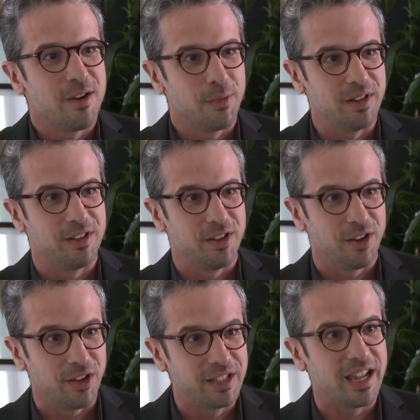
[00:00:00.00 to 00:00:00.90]
when
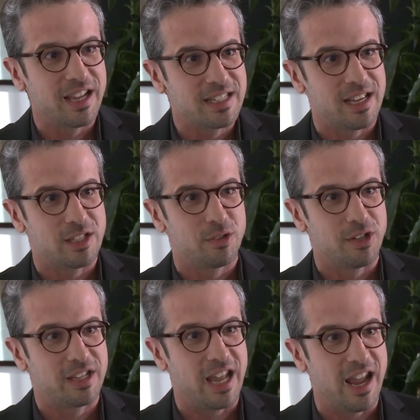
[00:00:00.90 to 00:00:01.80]
Rodrigue says to
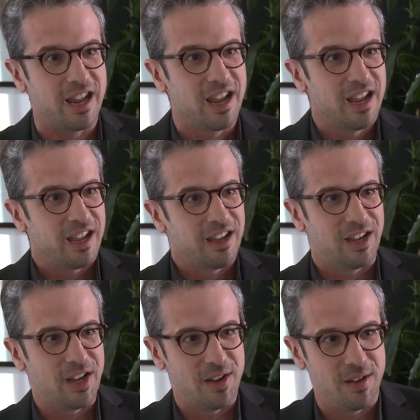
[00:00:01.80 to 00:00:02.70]
the king,
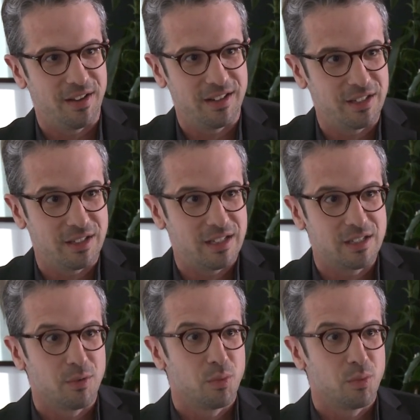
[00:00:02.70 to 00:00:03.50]
it's a